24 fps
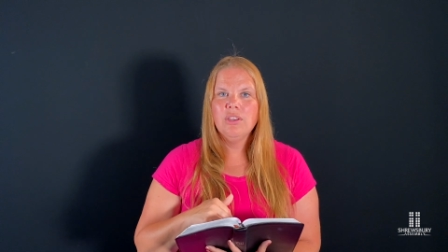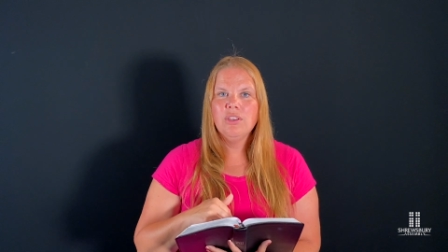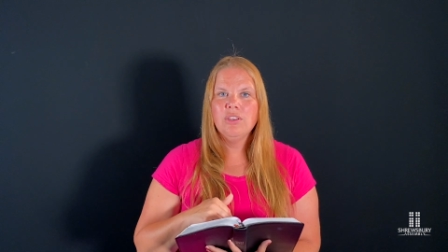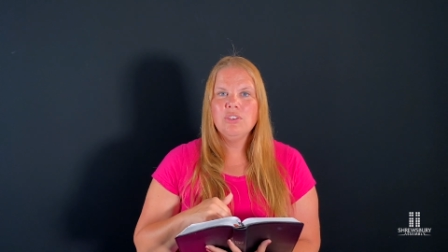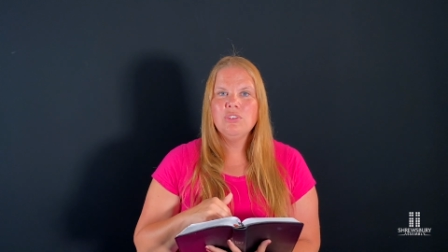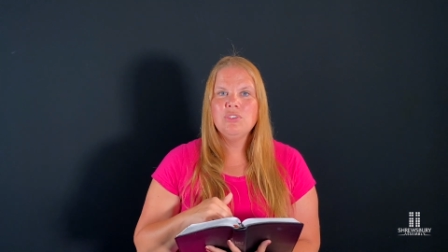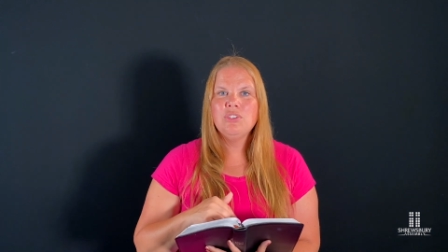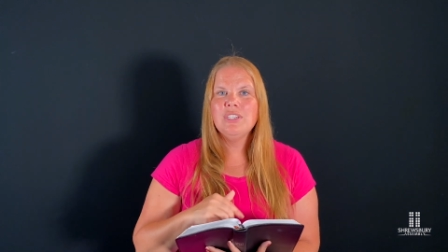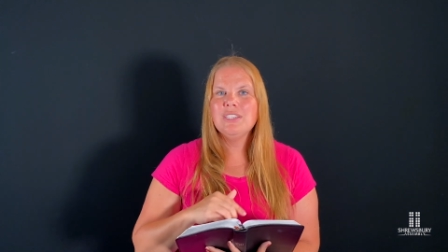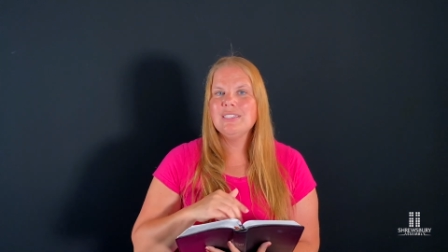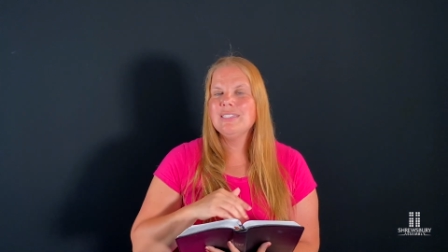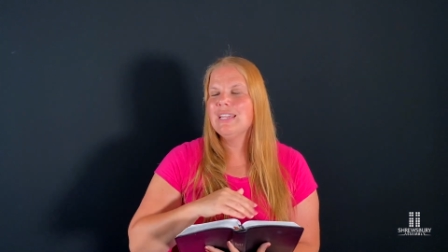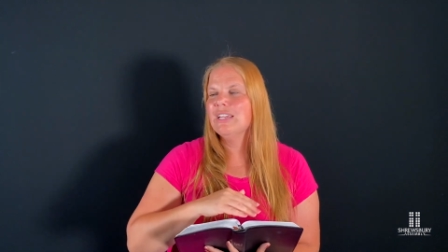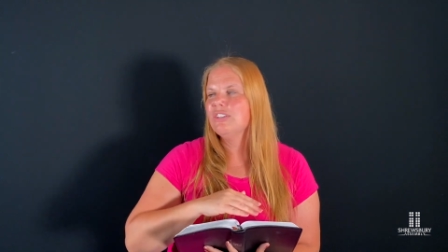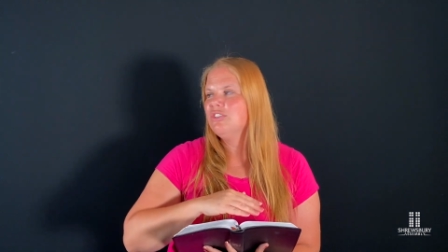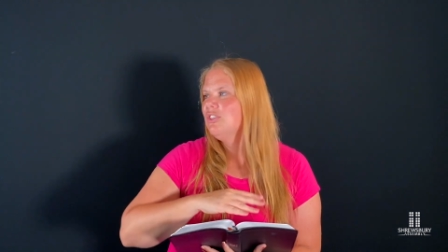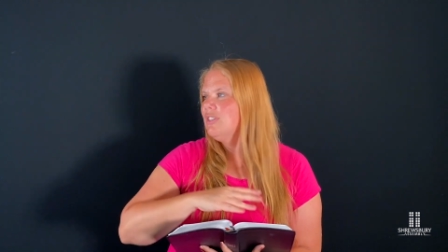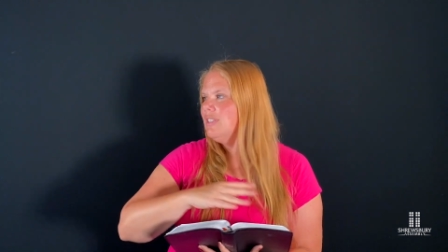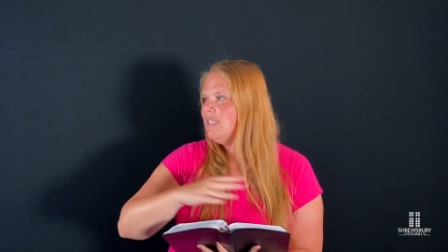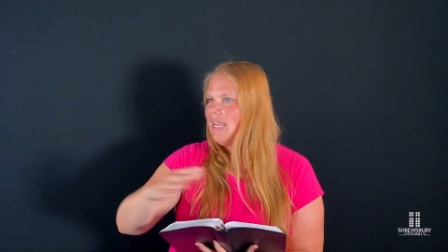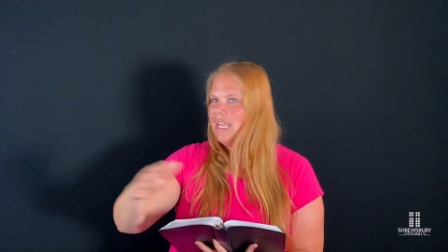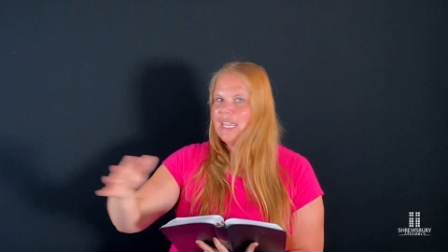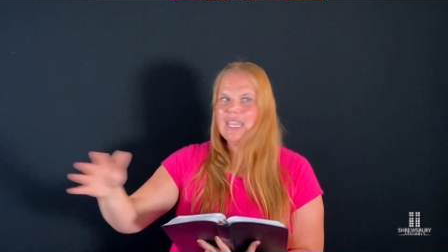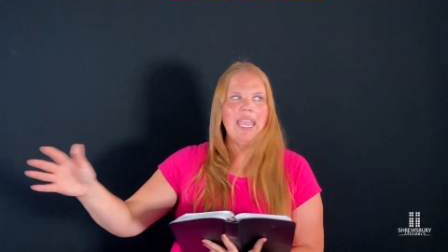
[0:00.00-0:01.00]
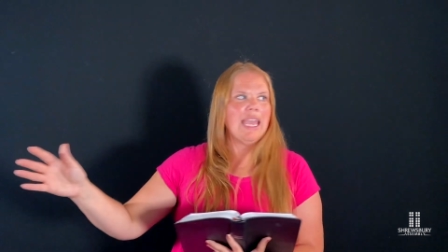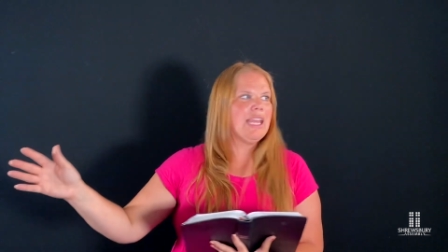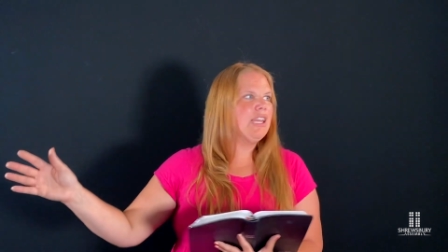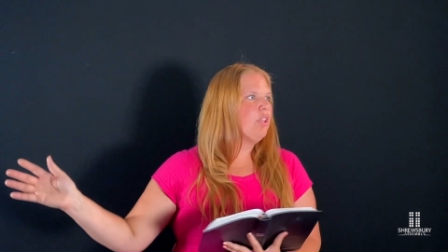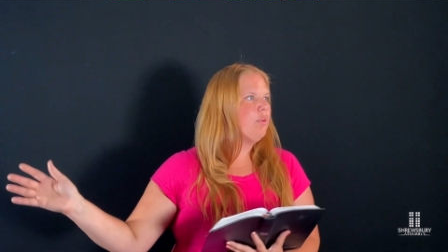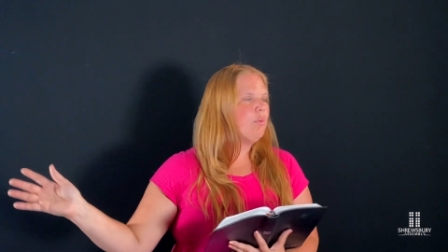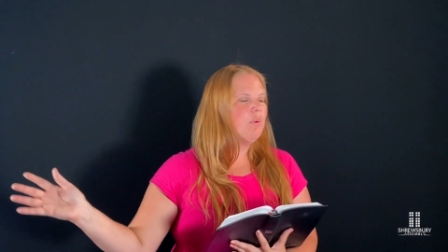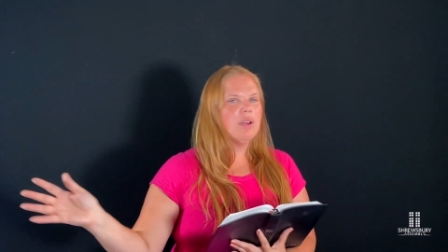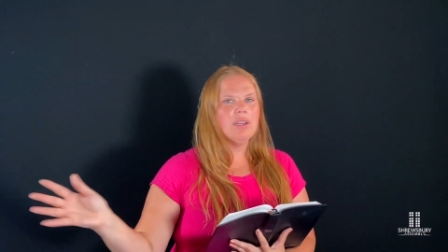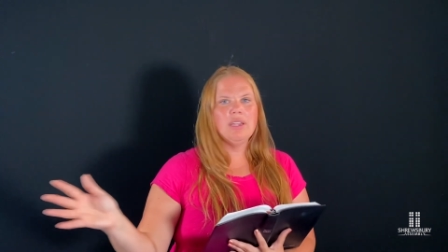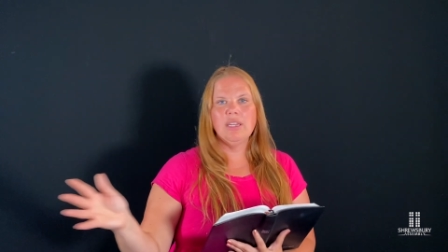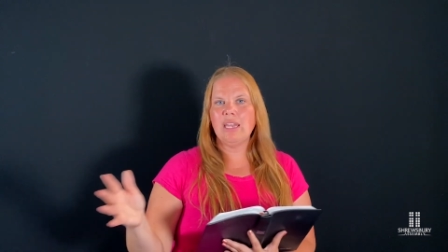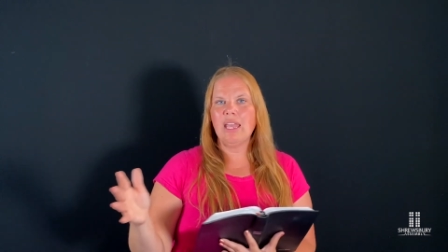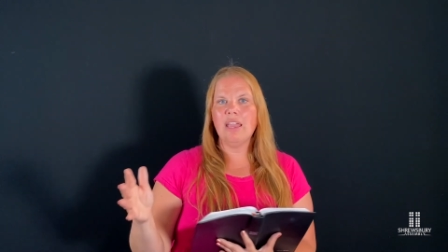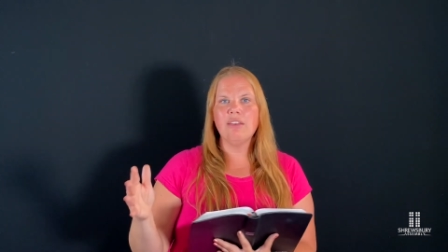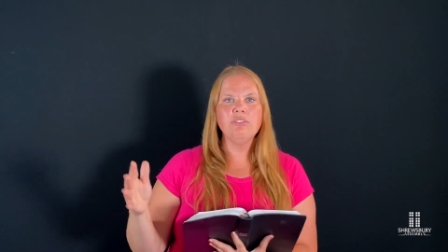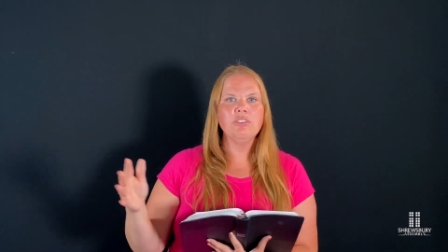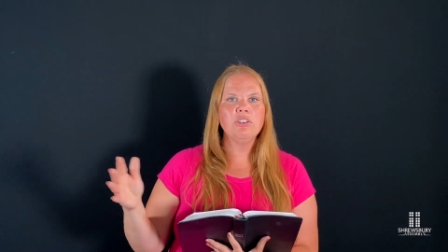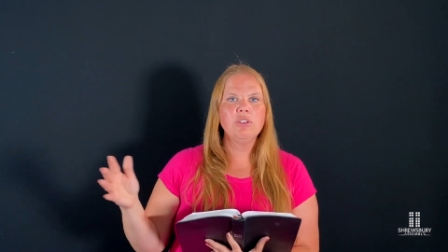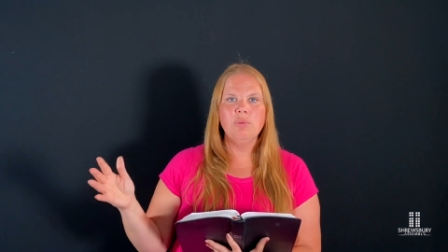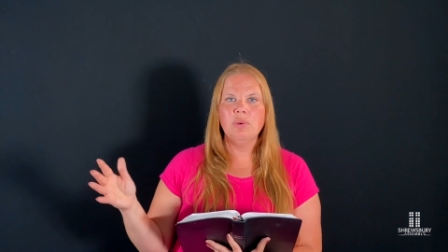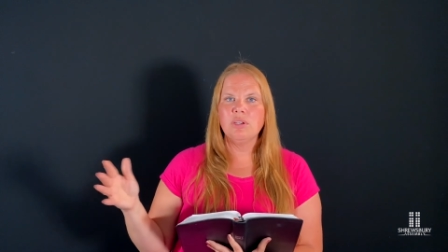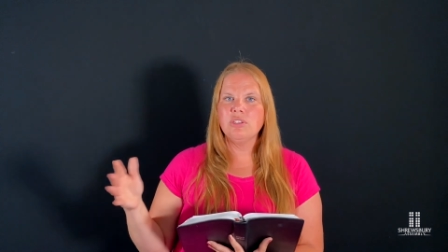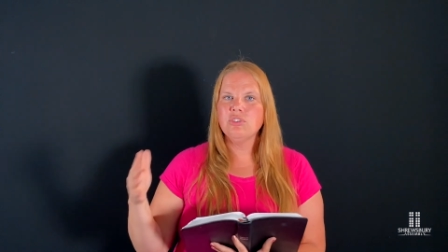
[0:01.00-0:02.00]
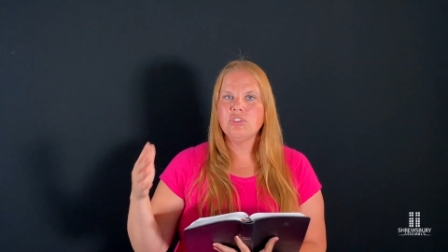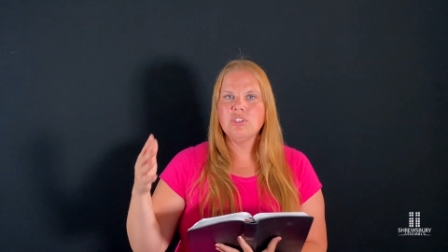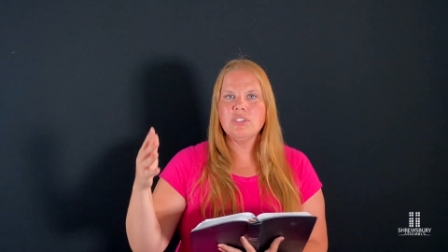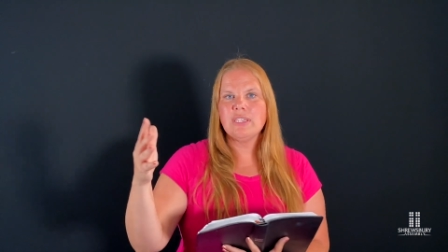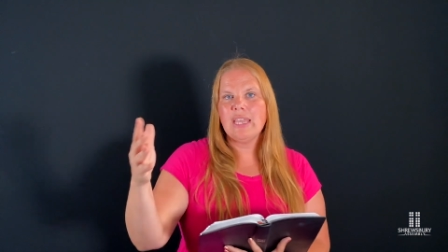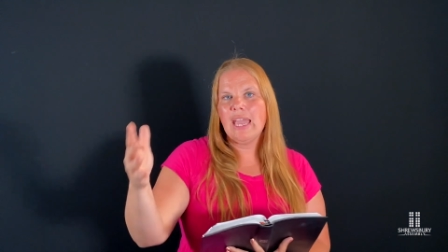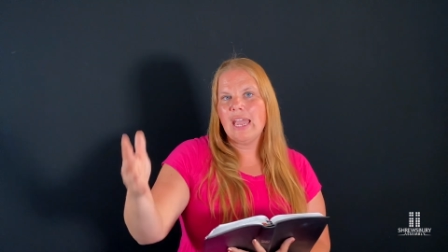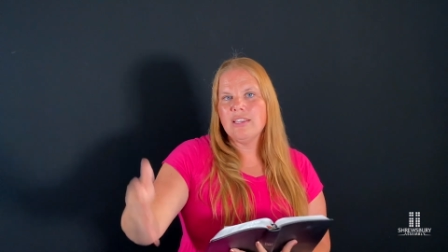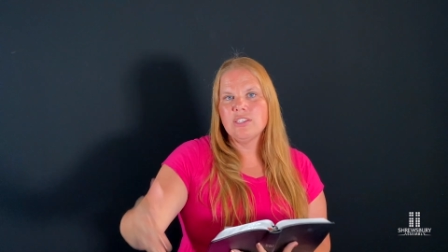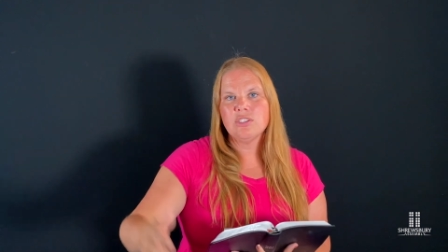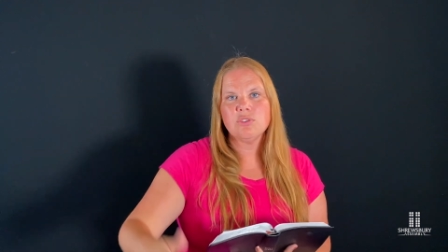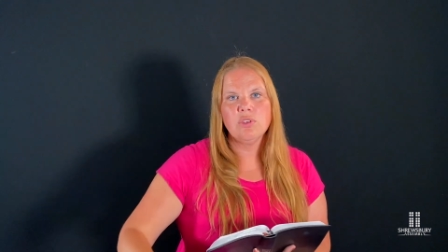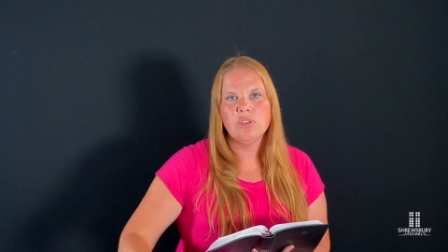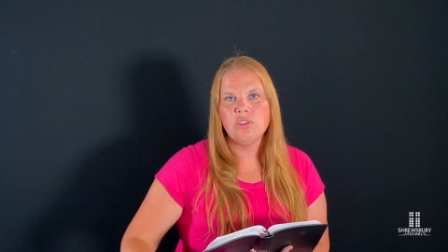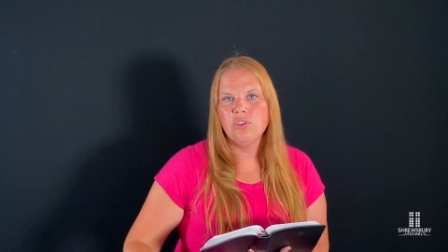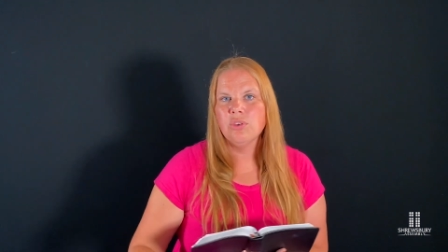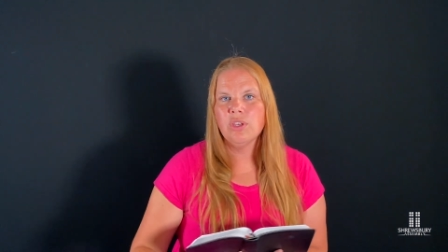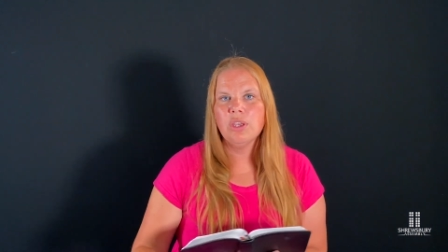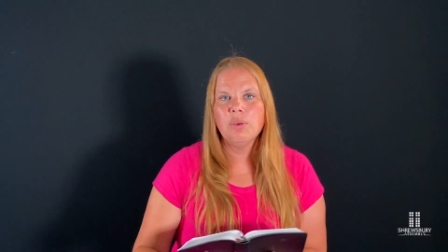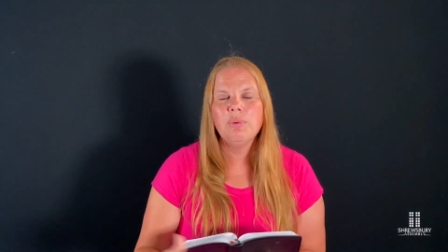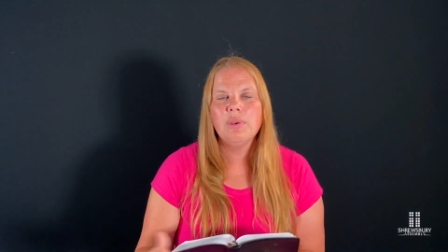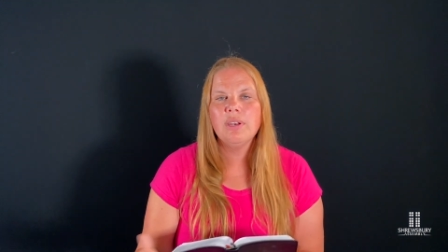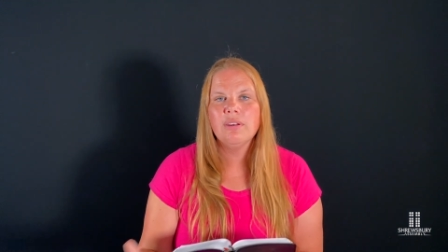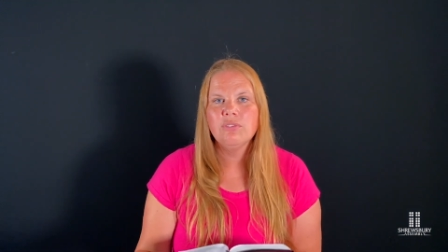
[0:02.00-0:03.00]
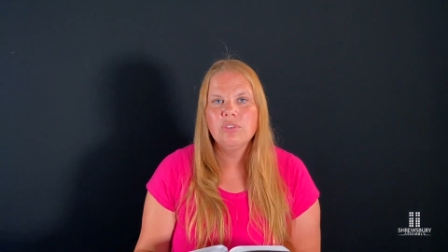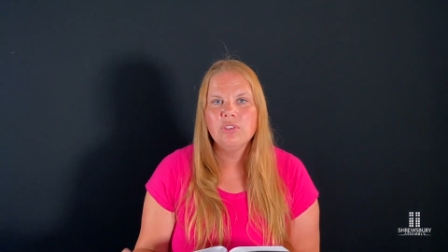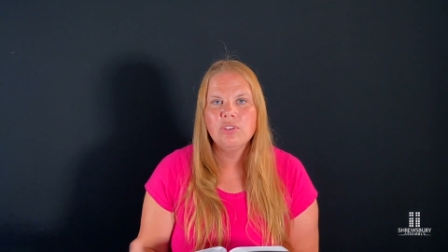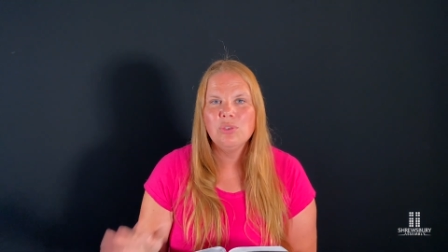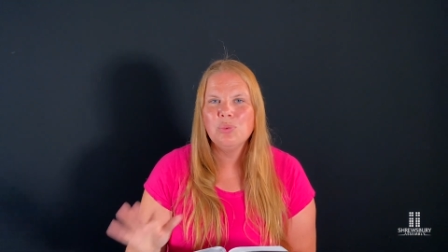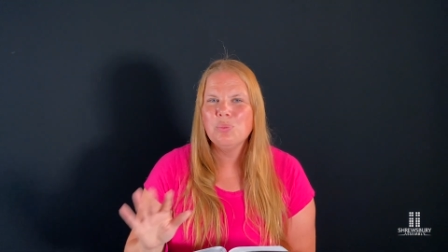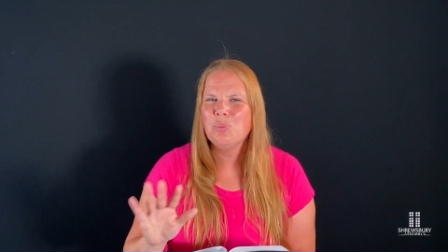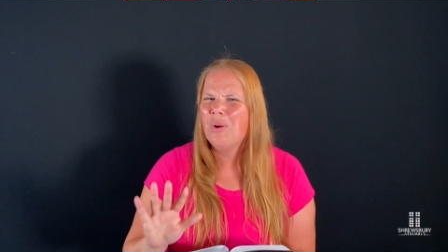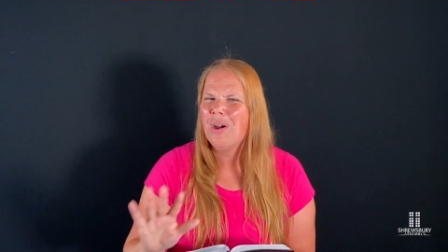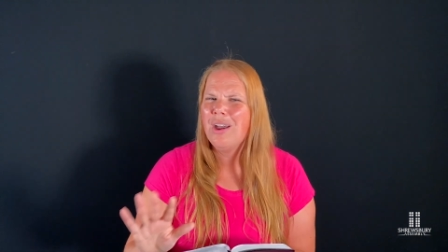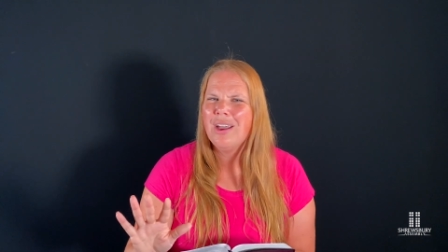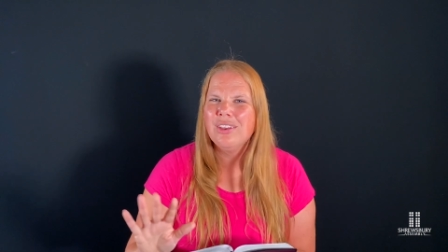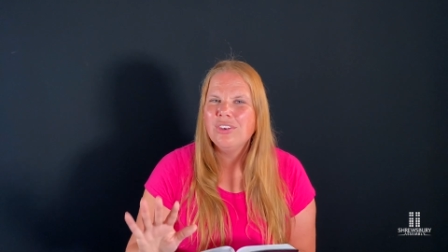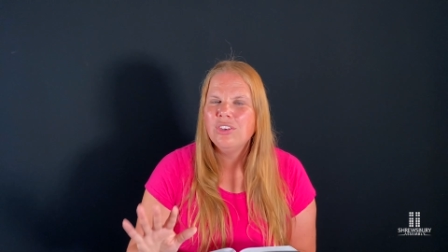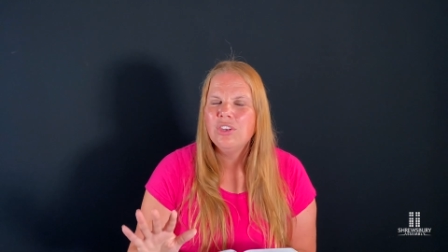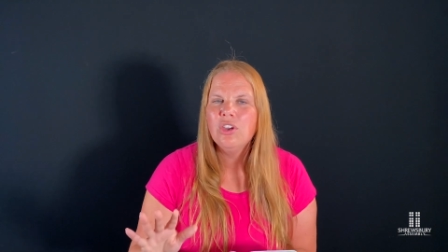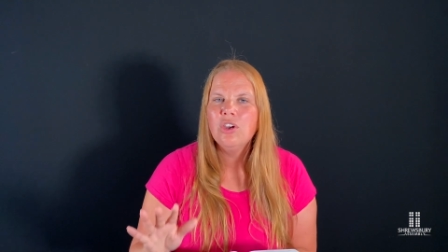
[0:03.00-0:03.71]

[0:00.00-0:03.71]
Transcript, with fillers: You see, it's not just saying anyone and everyone, just asking you'll get whatever you want.